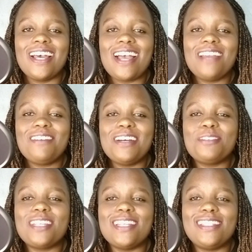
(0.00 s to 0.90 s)
I don't want to
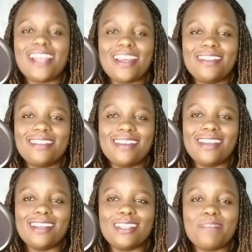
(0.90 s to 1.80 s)
say 10
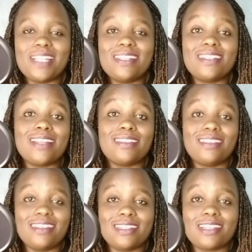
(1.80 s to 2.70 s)
things, but these are
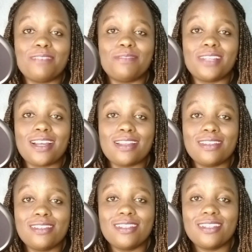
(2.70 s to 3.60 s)
things I've
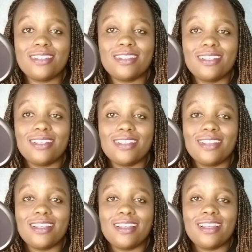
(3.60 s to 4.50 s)
learned
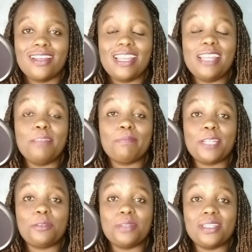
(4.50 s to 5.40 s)
in my
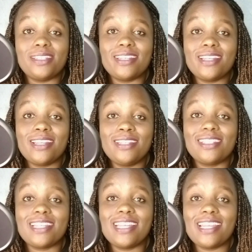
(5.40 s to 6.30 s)
28
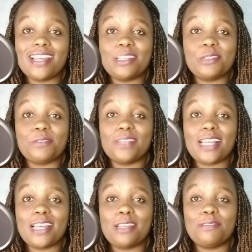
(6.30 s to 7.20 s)
years of
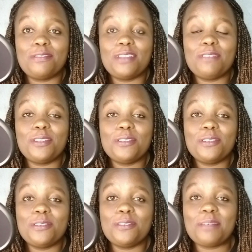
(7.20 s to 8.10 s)
life. If you don't
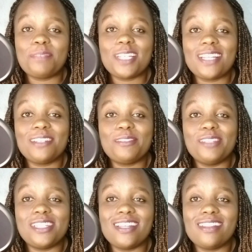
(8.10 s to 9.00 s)
know, I'm turning
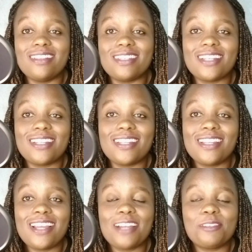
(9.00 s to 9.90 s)
28 this
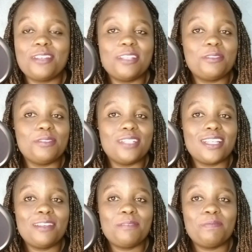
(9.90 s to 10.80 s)
Saturday. Actually, today,